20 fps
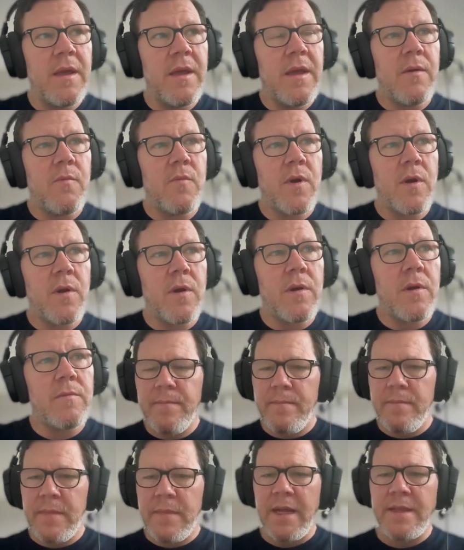where
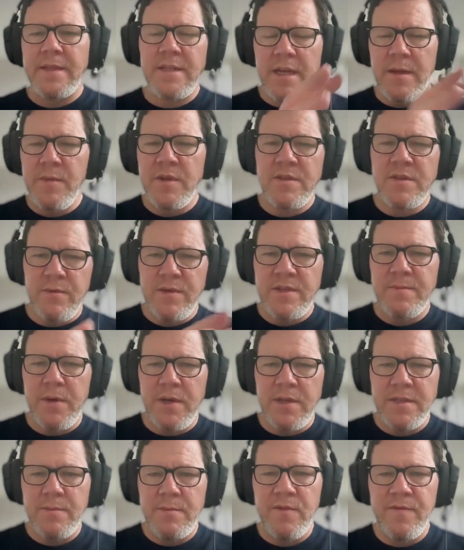that team is
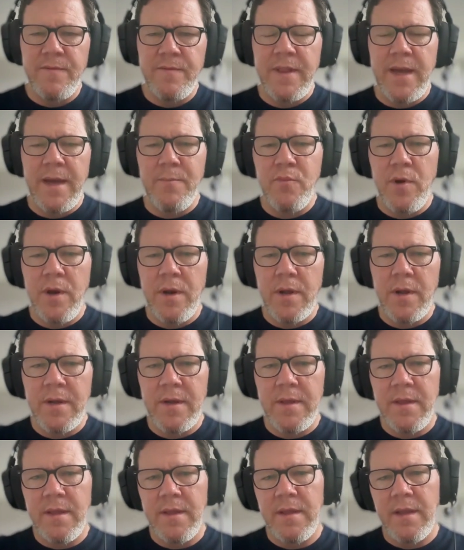responsible for that product,
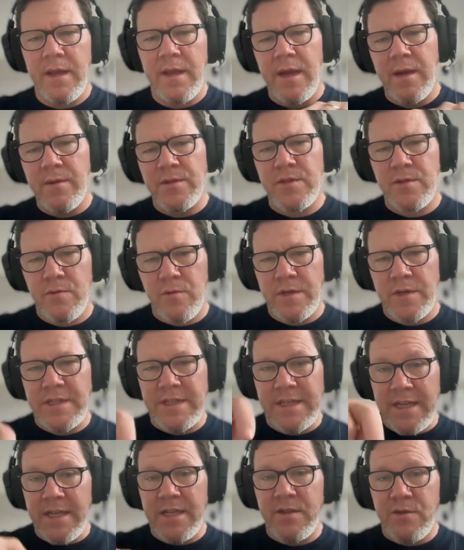and then they outsource
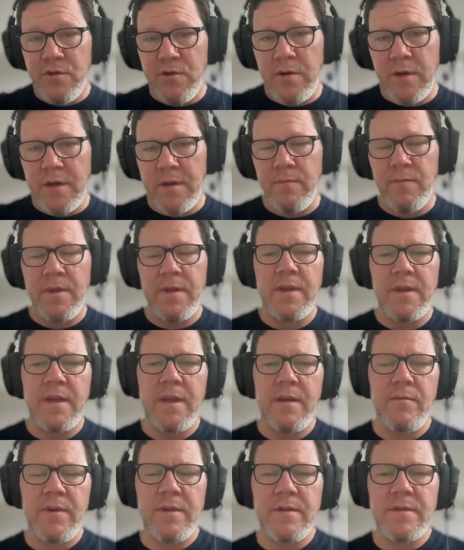internally within
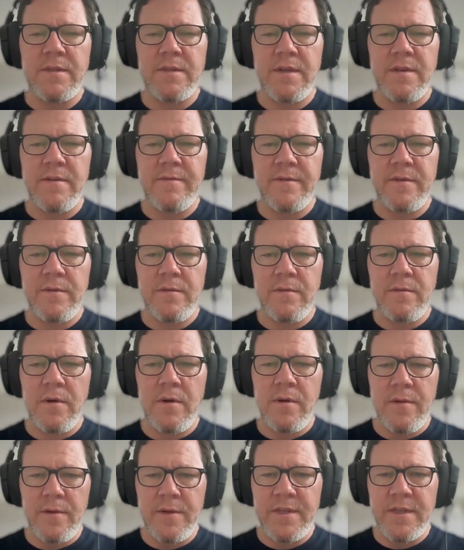Gateway itself to
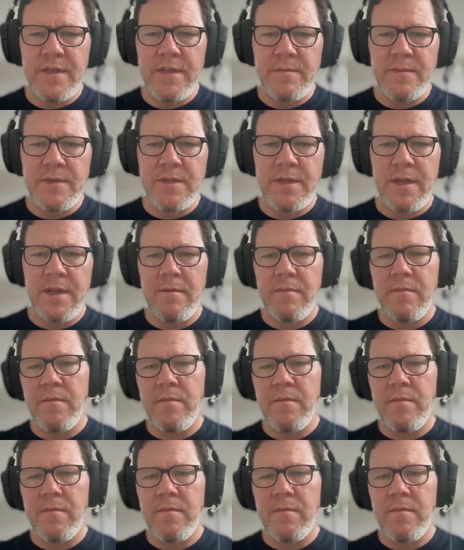other teams that